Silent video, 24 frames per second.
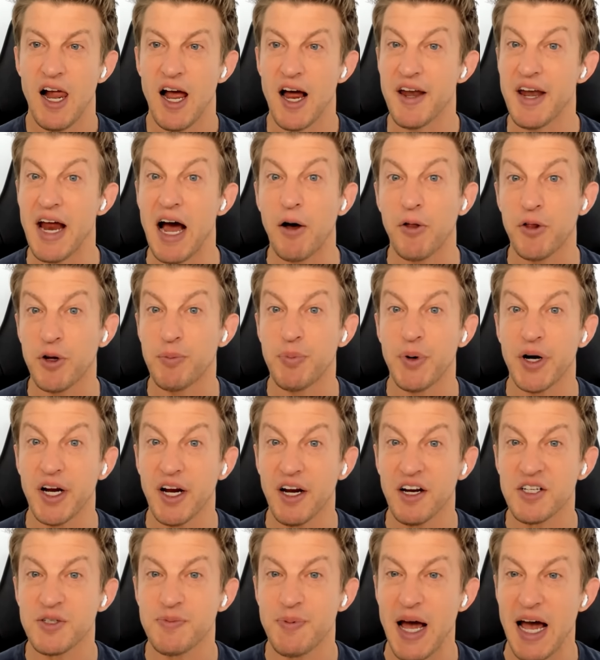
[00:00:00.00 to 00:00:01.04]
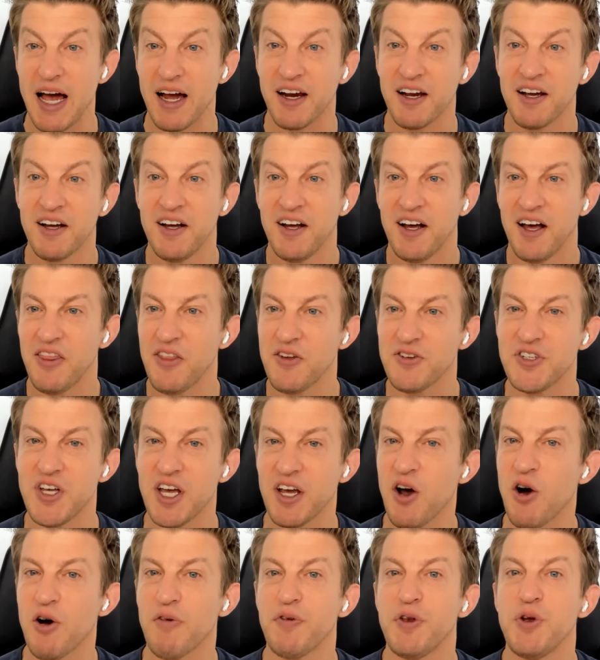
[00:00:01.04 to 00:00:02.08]
And now they're bringing us back. And they're
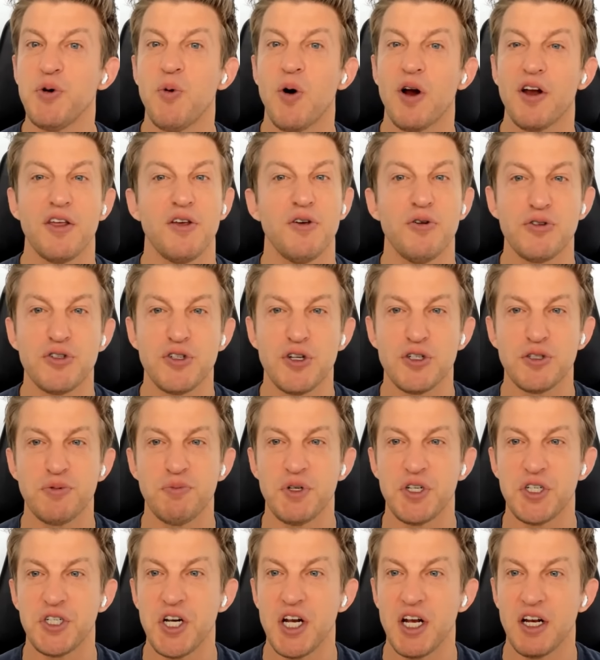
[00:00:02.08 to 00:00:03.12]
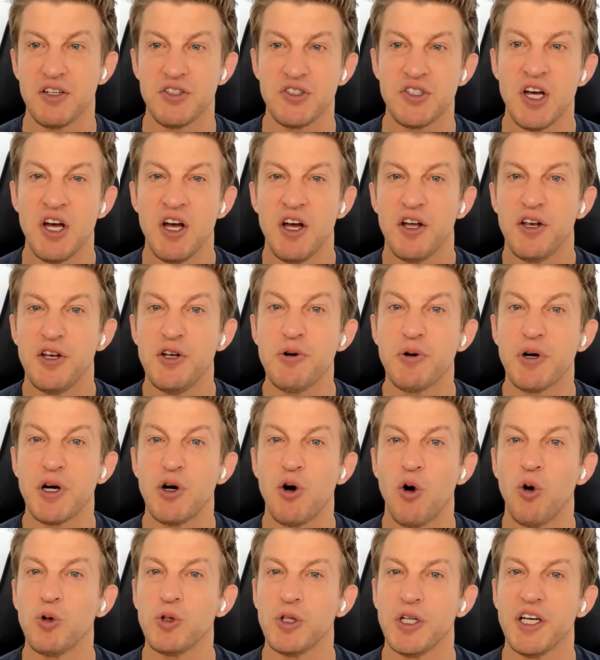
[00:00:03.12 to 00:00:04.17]
saying, oh, if you want to use those machines, you
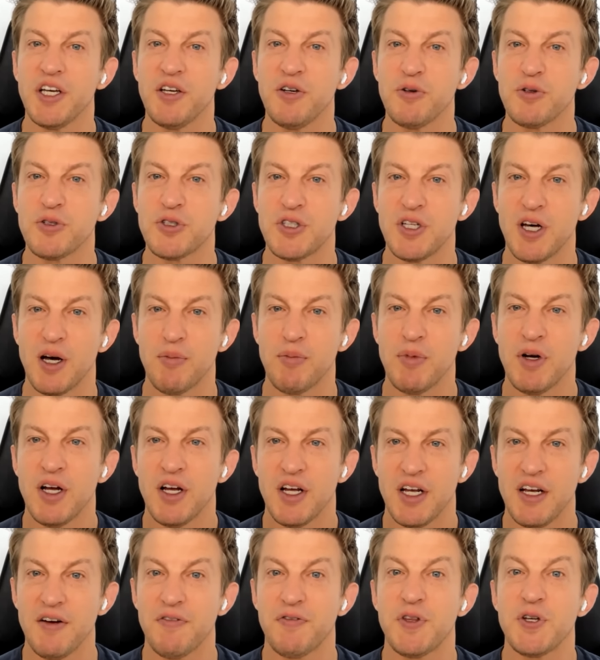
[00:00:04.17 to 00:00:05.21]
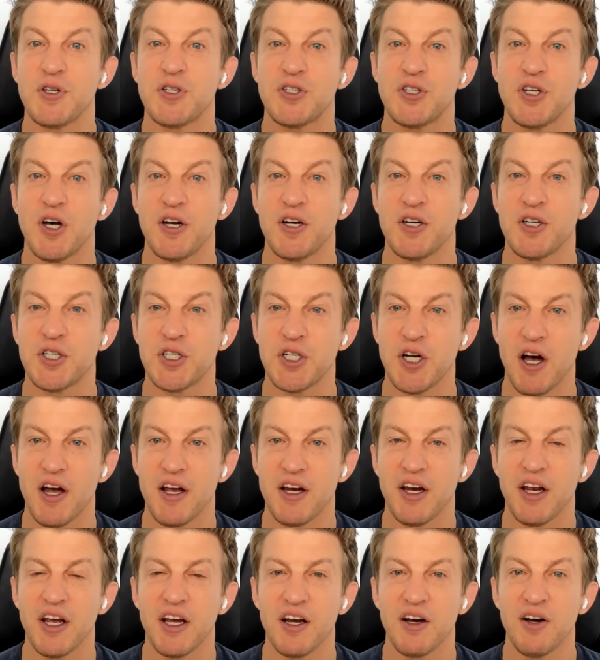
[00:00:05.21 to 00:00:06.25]
can only use them if the sun is
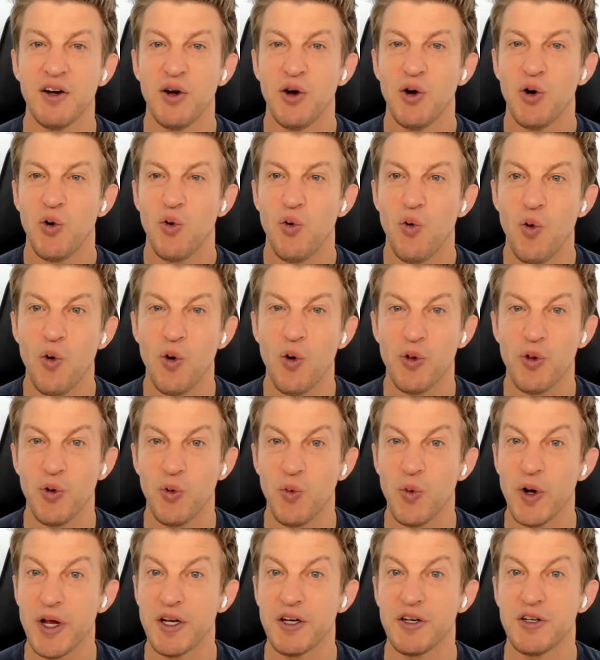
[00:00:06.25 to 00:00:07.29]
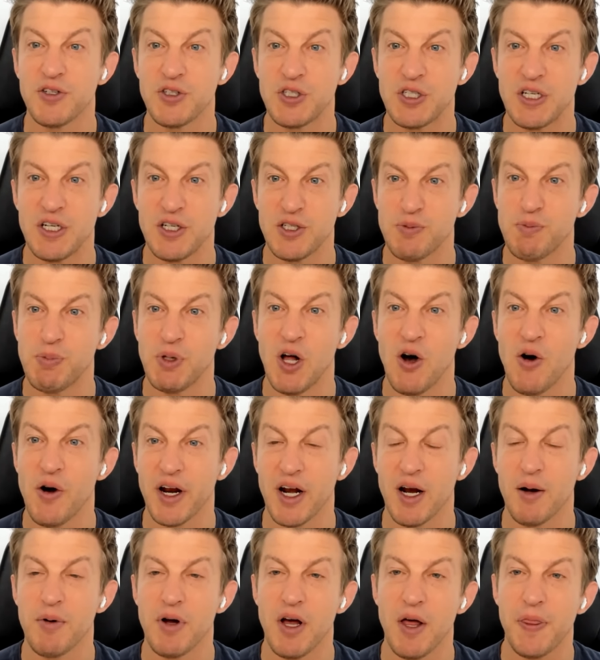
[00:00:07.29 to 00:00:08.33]
shining or the wind is
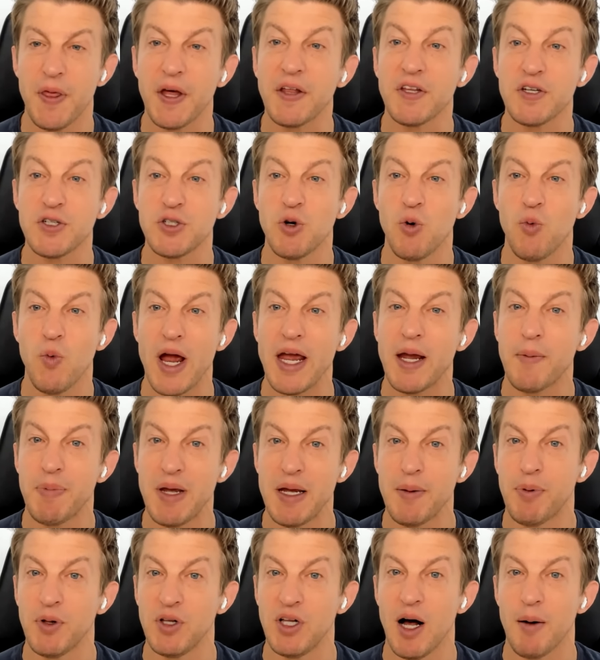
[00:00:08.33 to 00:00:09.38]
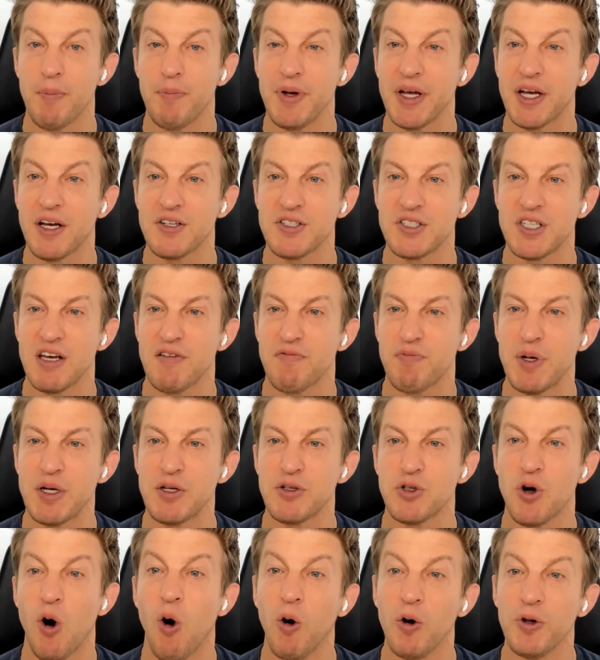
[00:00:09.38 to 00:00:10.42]
blowing. And I think this will wake people up, because they've
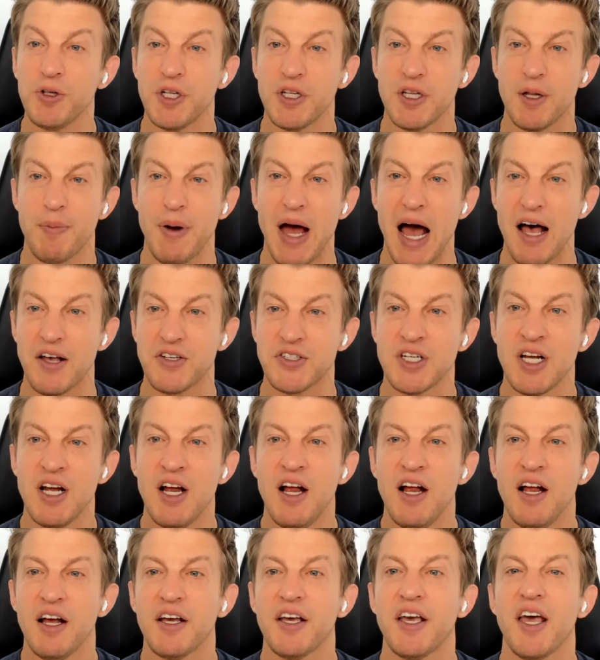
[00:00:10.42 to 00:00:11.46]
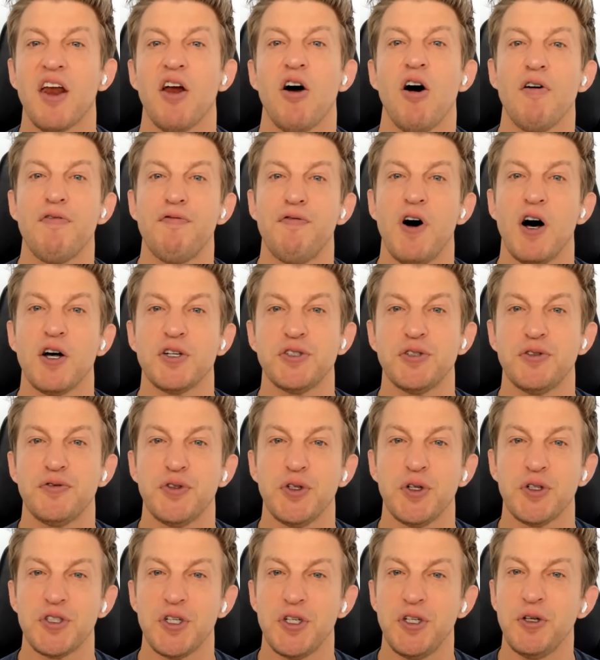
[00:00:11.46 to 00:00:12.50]
been told in the past, get off fossil
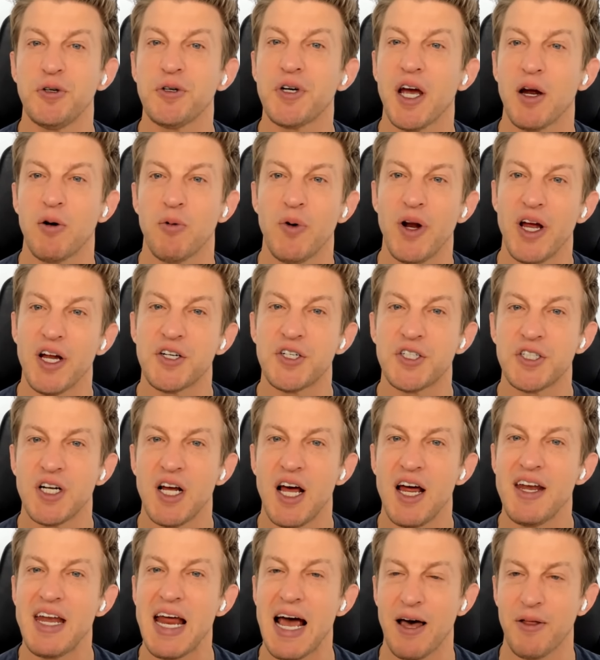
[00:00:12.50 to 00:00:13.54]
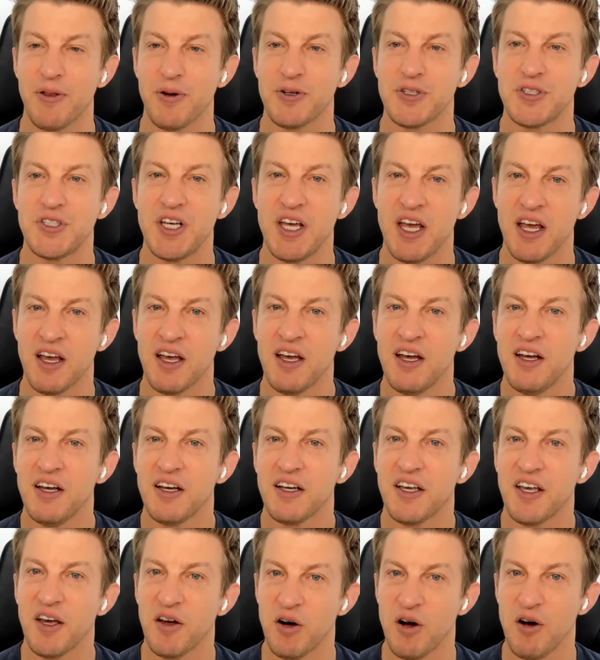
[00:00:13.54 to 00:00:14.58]
fuels and you'll get rich. And now they're seeing,
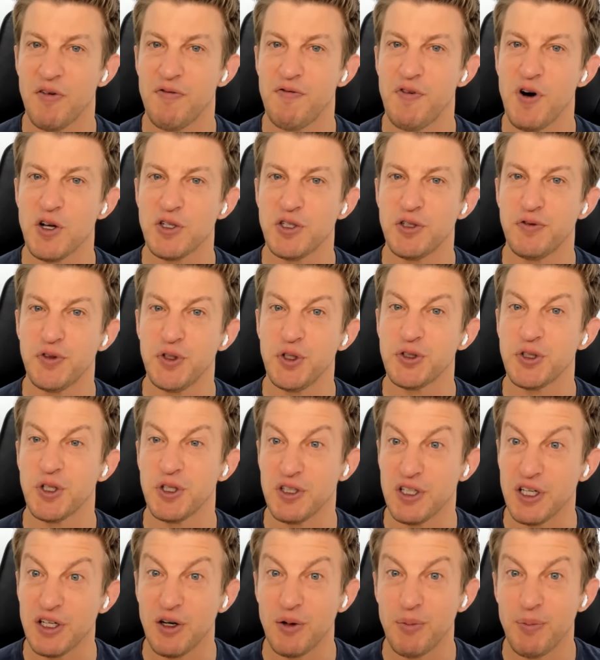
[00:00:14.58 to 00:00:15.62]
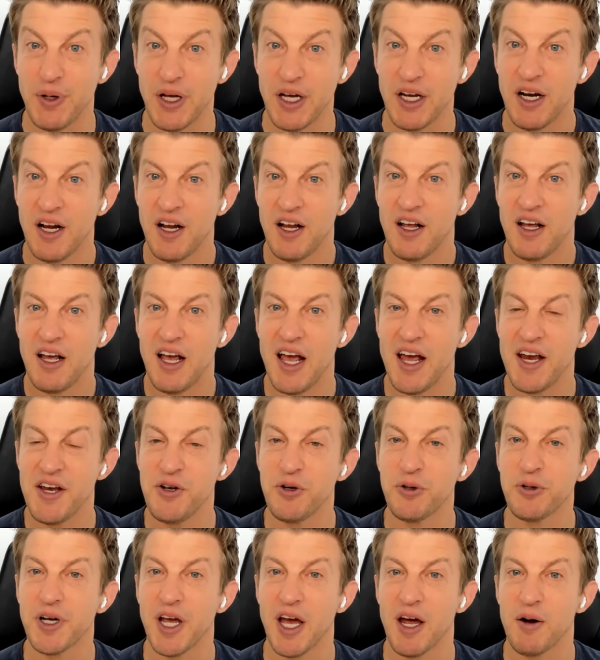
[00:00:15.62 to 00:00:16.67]
get off fossil fuels a little bit and
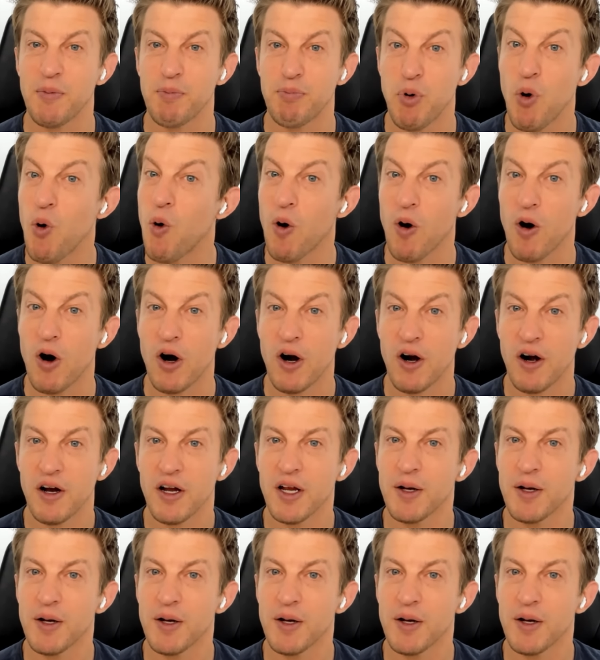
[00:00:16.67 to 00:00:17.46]
you'll get poor.